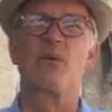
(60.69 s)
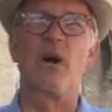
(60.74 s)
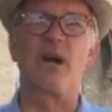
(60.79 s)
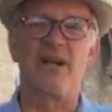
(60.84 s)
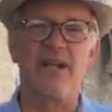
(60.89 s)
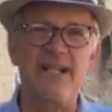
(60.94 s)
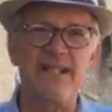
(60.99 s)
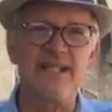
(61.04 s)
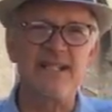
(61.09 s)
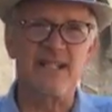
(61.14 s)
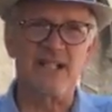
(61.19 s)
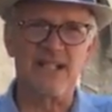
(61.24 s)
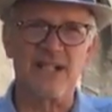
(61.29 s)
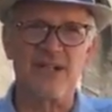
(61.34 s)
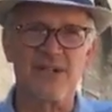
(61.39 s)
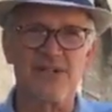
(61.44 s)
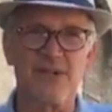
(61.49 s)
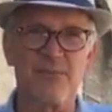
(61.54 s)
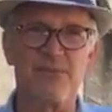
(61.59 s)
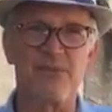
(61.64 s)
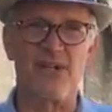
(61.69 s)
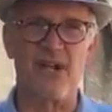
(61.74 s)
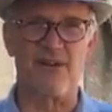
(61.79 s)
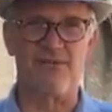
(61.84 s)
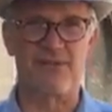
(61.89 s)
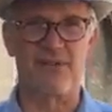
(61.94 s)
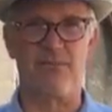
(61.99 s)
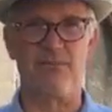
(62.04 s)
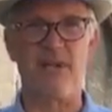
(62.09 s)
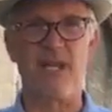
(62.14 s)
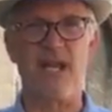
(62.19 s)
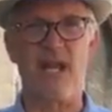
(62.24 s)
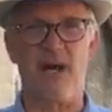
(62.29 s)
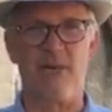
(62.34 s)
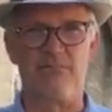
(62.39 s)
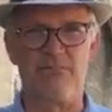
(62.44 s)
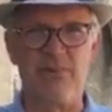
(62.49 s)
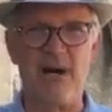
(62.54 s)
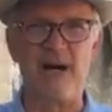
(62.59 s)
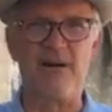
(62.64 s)
where he declares himself to be
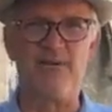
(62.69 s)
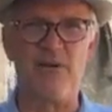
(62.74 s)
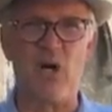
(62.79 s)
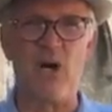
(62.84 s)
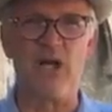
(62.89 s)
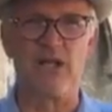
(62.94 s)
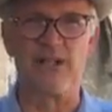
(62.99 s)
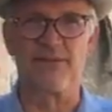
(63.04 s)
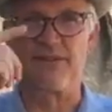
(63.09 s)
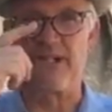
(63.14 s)
above all